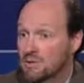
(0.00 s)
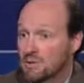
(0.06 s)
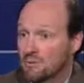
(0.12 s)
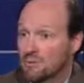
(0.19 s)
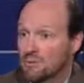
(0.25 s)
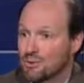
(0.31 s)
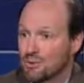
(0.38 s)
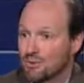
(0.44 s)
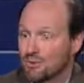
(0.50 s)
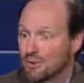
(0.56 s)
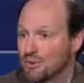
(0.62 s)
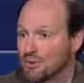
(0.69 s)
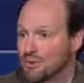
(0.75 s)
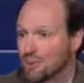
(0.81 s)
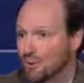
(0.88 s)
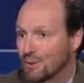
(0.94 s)
So when
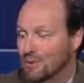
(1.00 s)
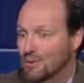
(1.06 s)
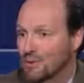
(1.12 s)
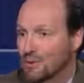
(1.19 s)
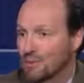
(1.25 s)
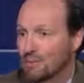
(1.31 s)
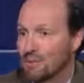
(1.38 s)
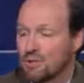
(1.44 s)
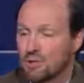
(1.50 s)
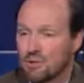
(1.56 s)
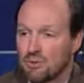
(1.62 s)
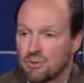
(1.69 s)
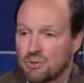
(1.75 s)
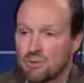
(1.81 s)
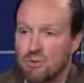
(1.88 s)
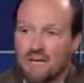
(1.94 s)
school is open,
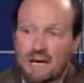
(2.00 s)
children are